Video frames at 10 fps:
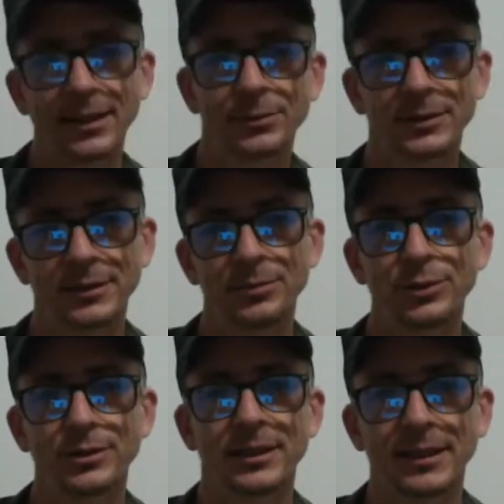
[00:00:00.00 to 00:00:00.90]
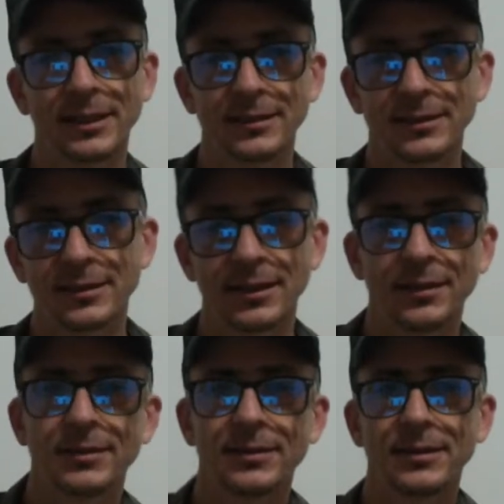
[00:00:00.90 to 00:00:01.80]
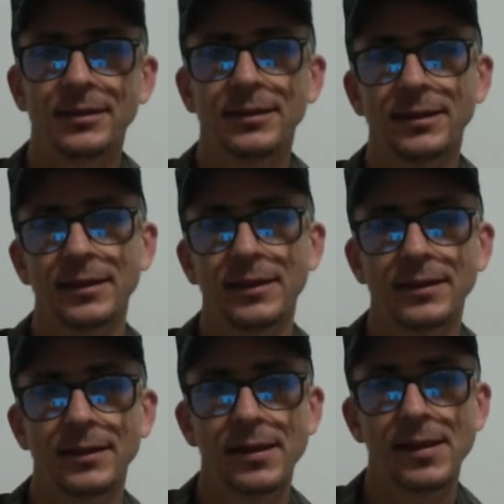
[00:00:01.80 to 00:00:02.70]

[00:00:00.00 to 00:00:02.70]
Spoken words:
know, that is actually